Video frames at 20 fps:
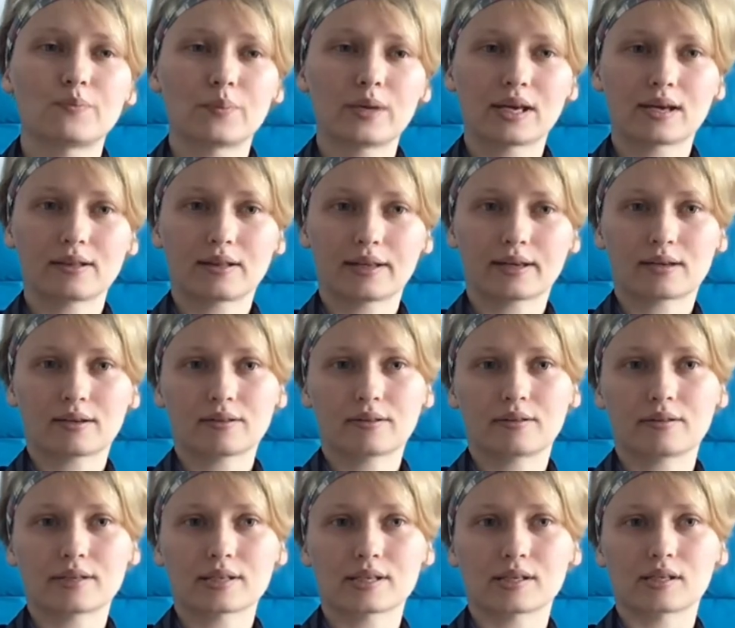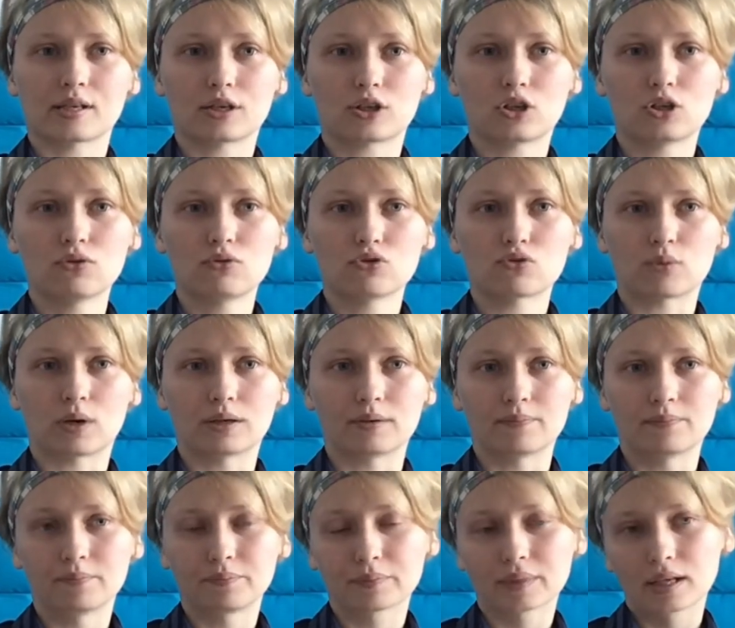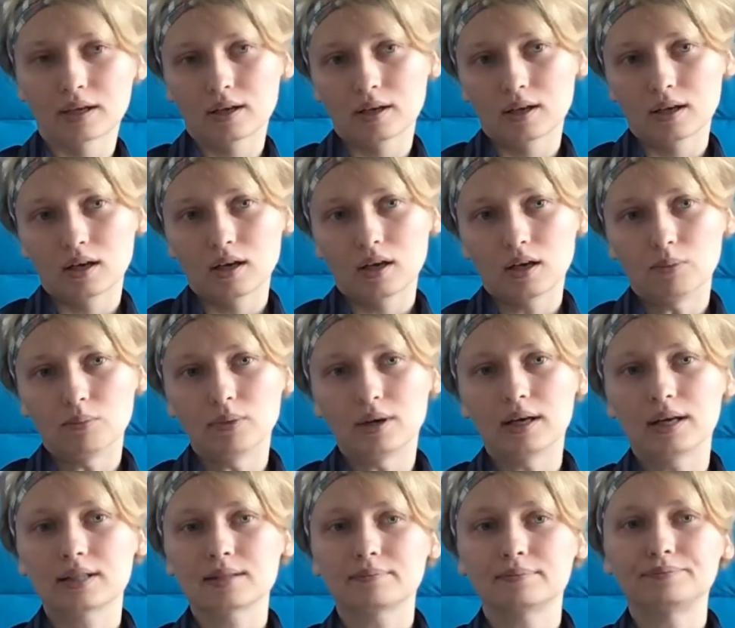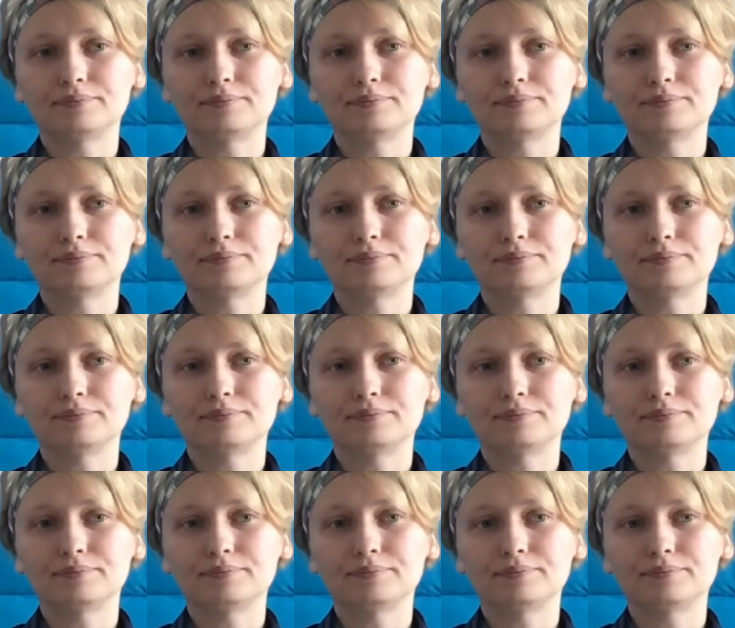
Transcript: big, like this is a huge one, but